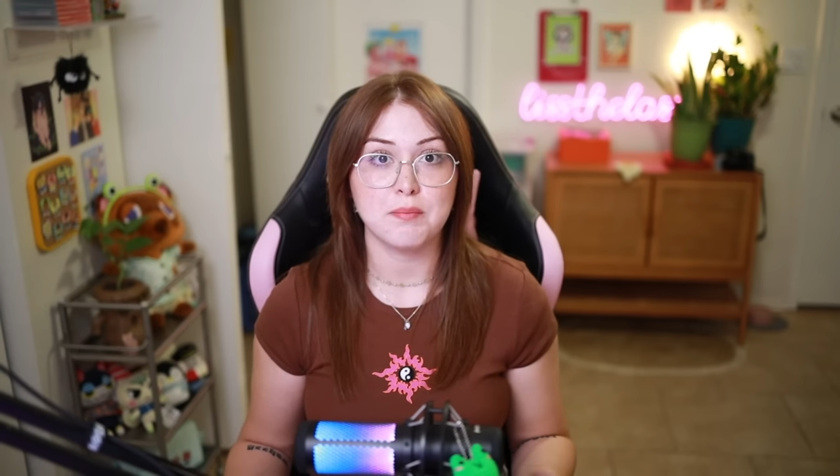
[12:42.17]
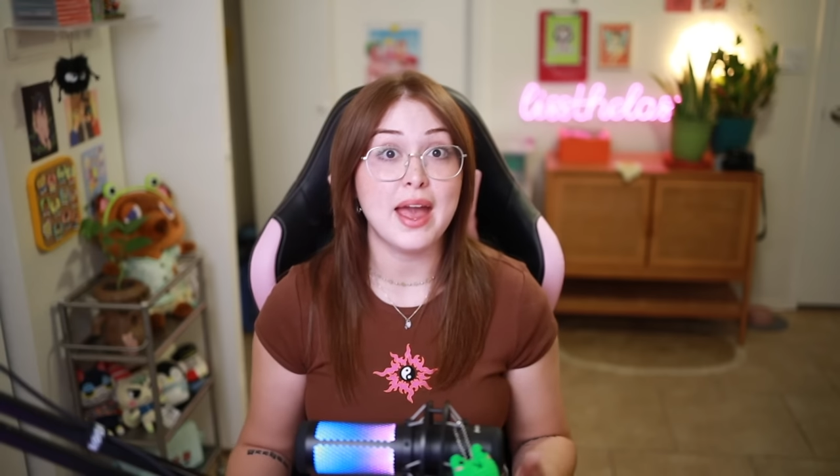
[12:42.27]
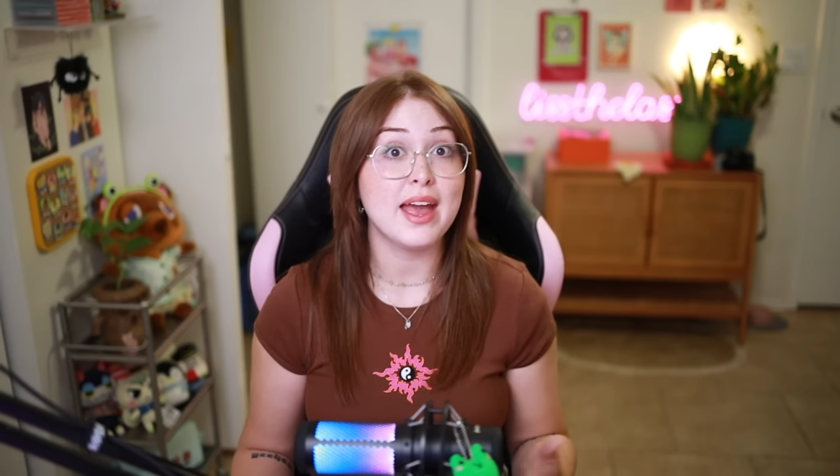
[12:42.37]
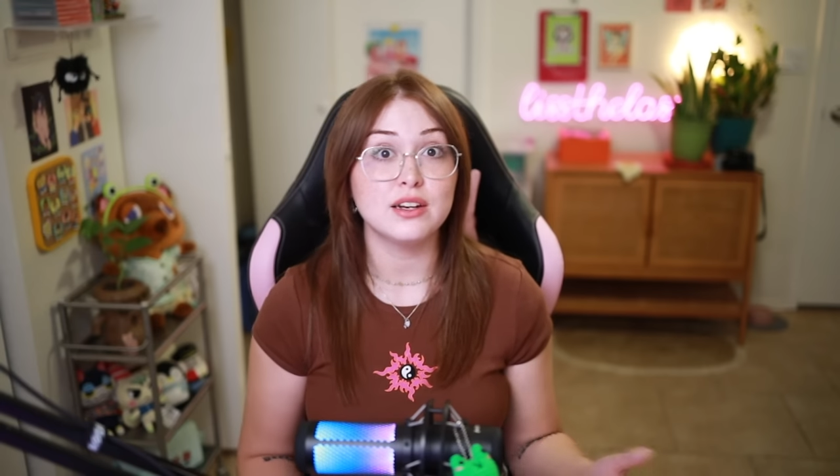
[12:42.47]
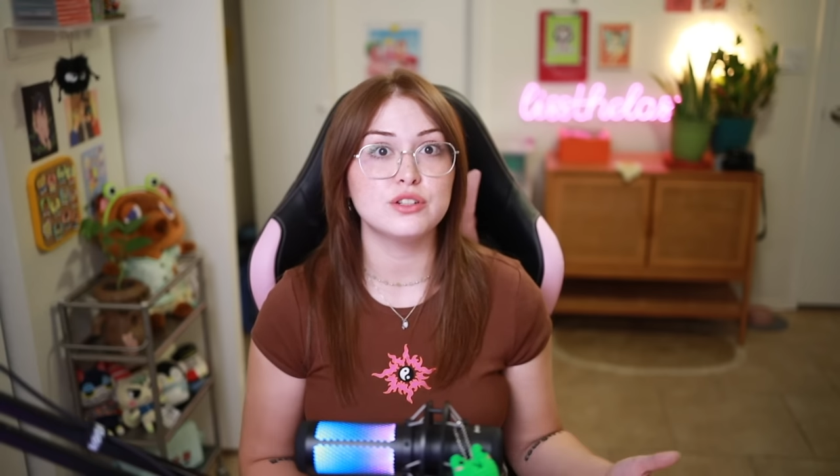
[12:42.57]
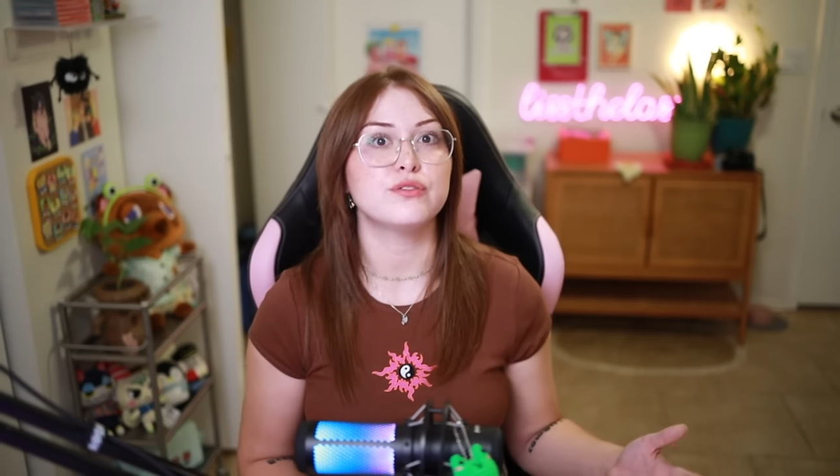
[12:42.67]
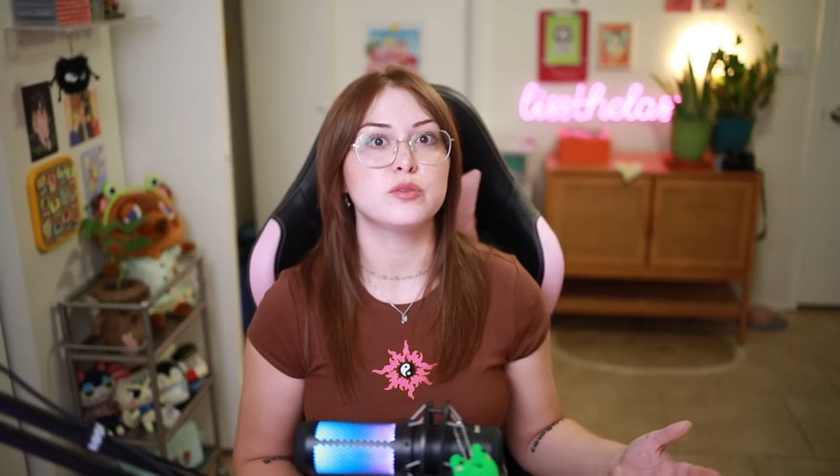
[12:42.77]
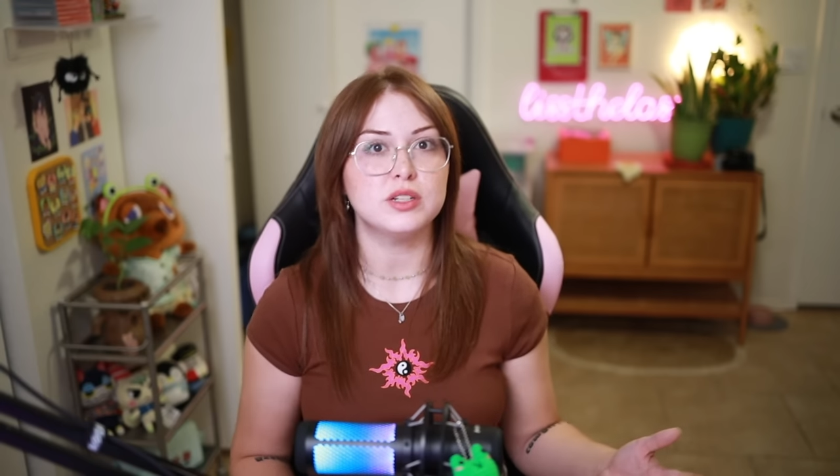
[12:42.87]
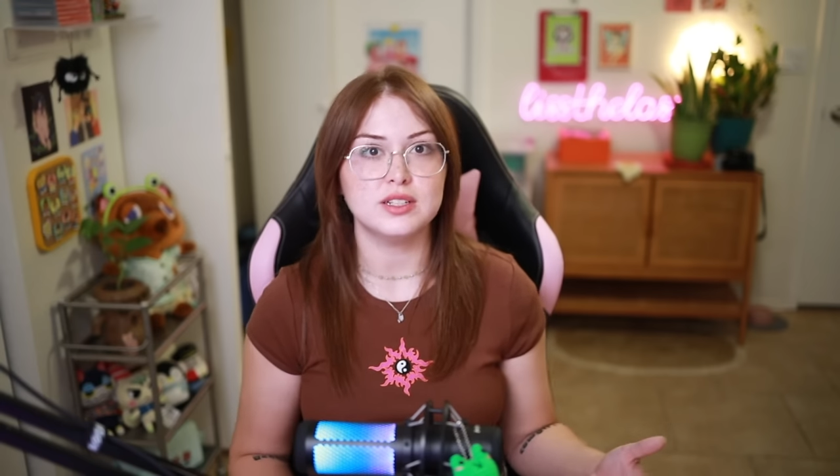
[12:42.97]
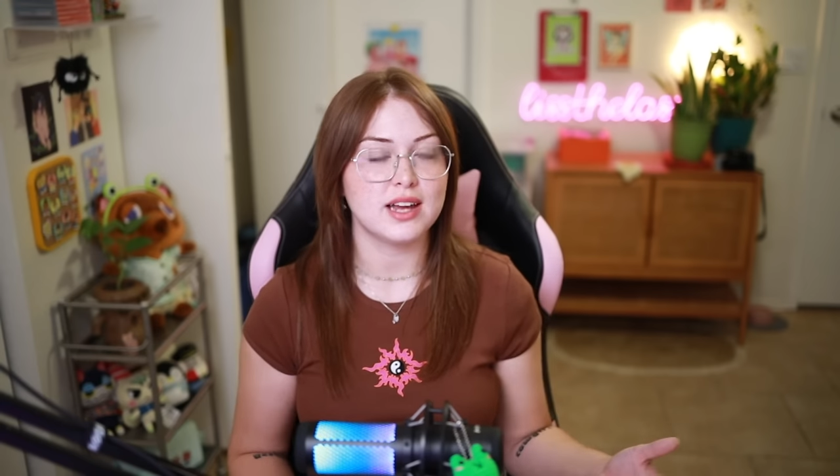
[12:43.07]
banned
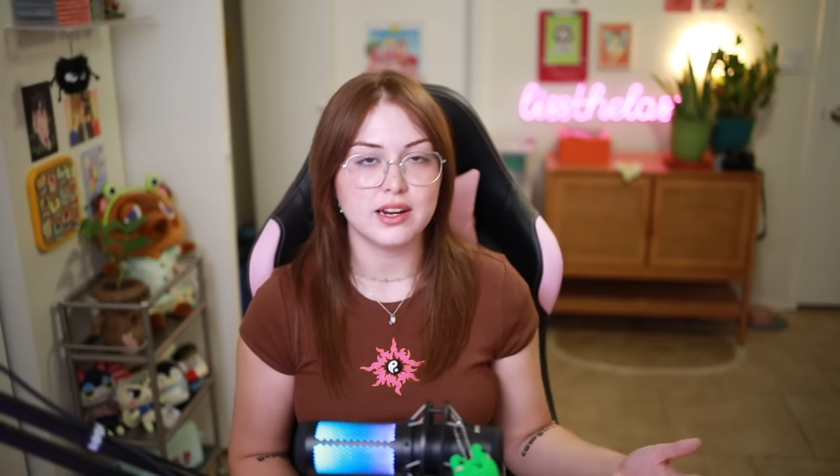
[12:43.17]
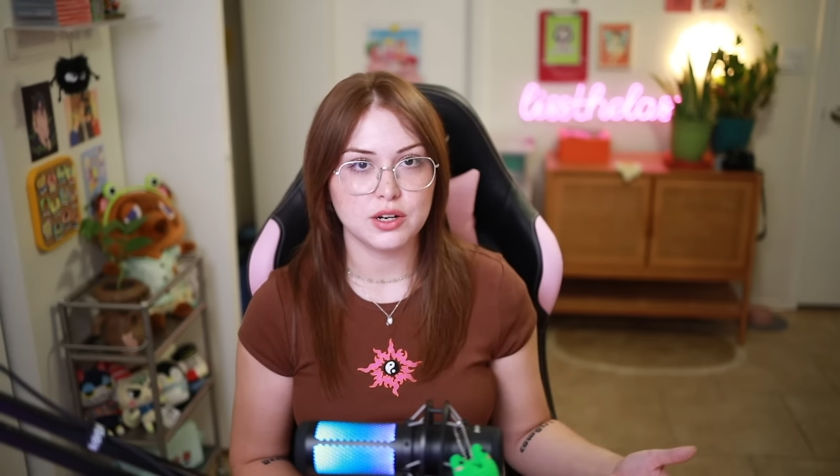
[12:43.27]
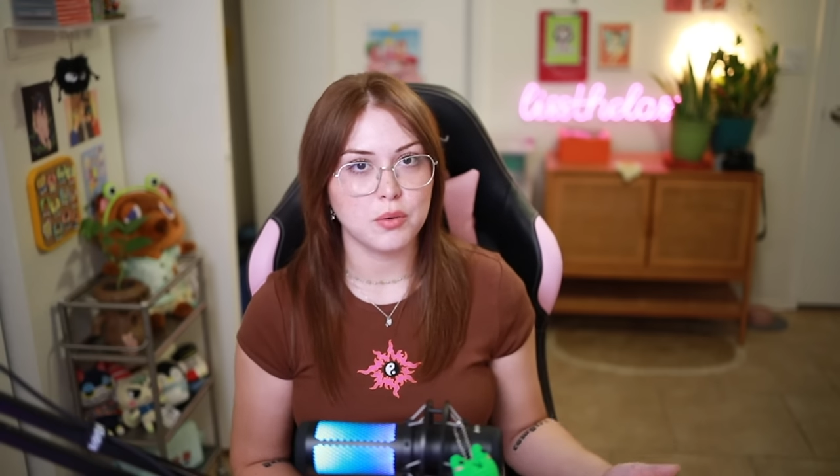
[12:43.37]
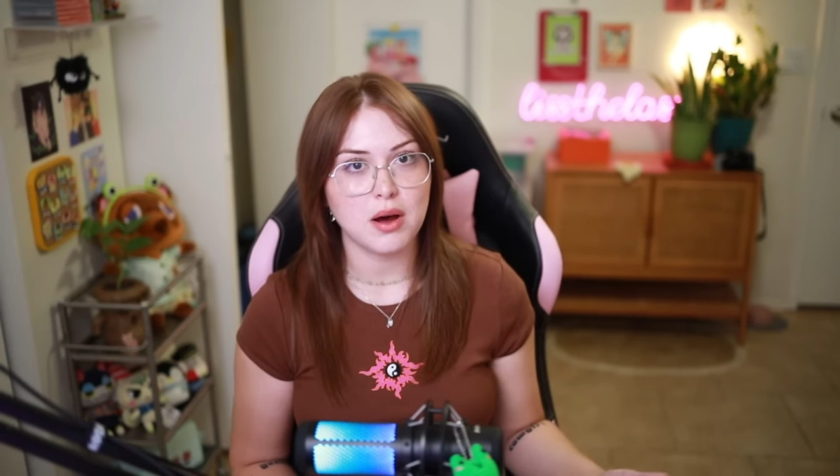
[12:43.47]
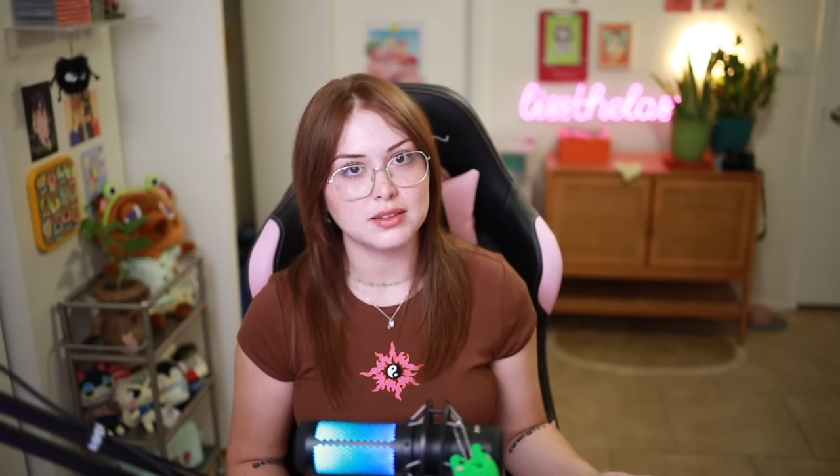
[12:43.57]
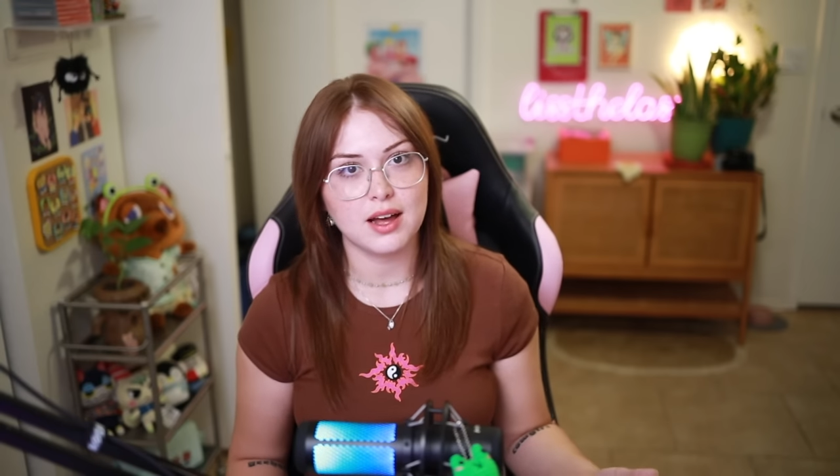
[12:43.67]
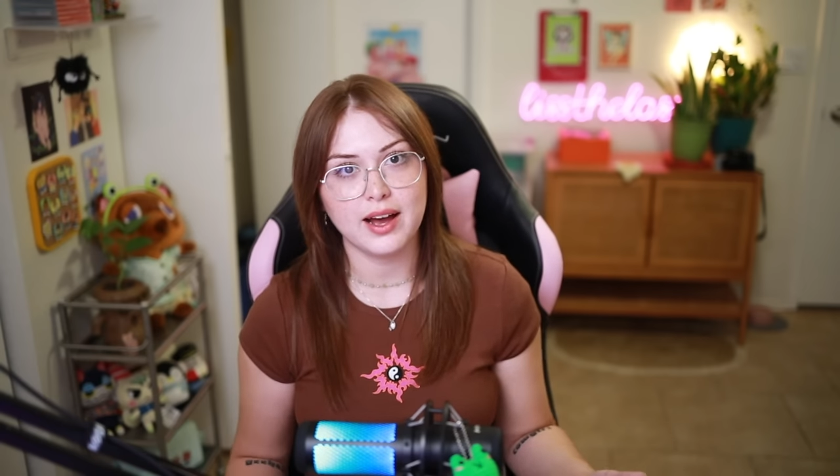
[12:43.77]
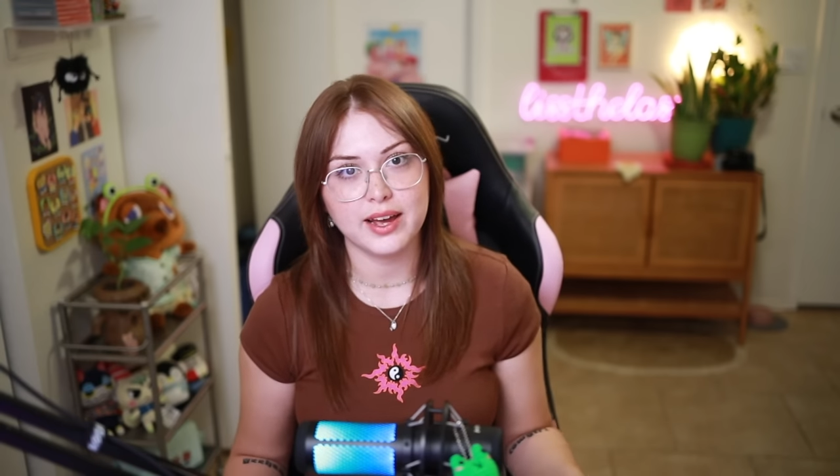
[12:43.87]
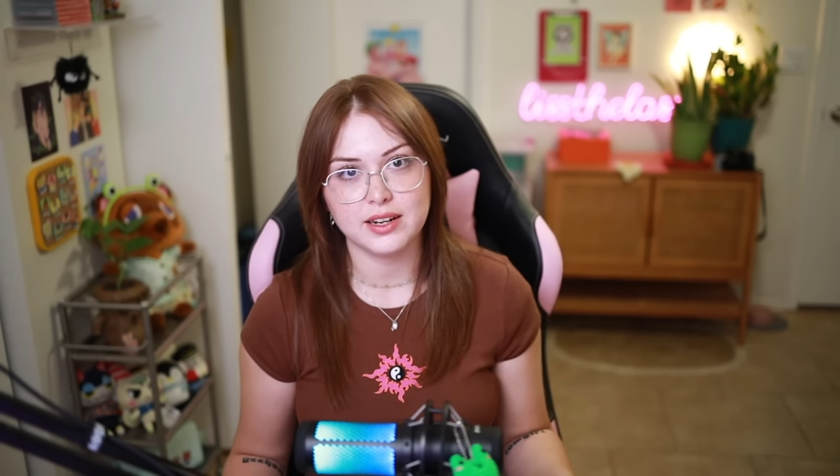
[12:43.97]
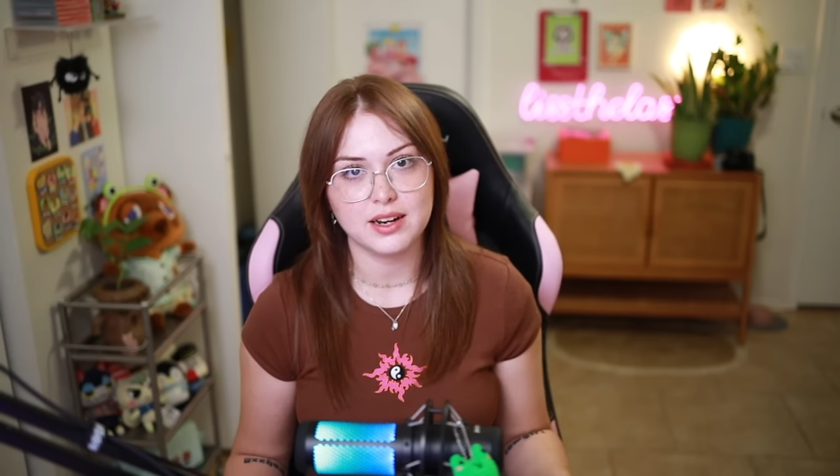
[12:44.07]
from Nintendo
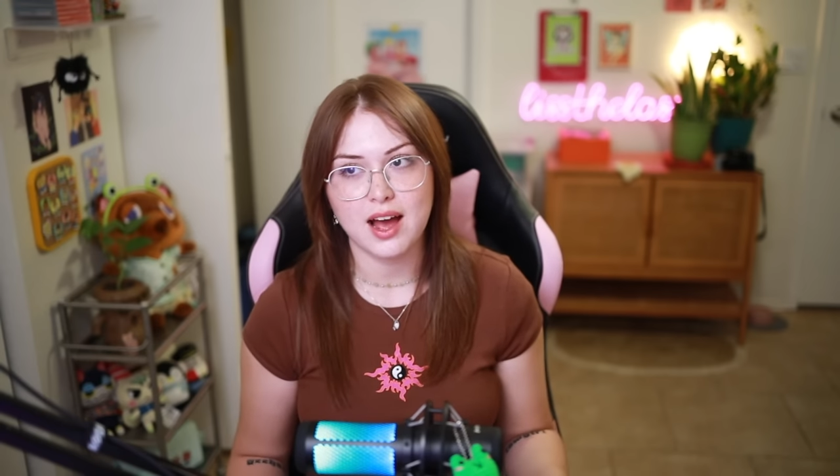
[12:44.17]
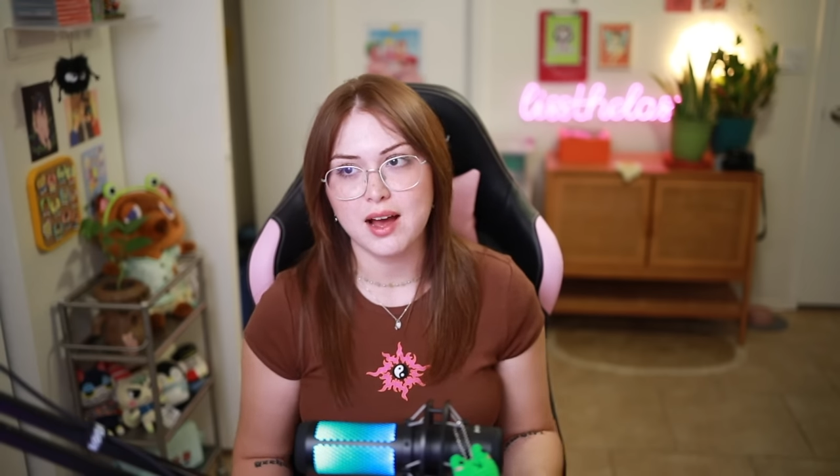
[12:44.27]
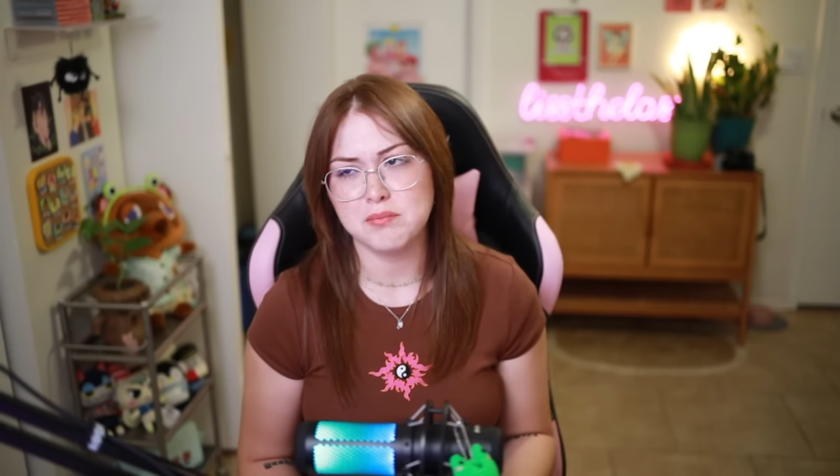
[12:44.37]
Online,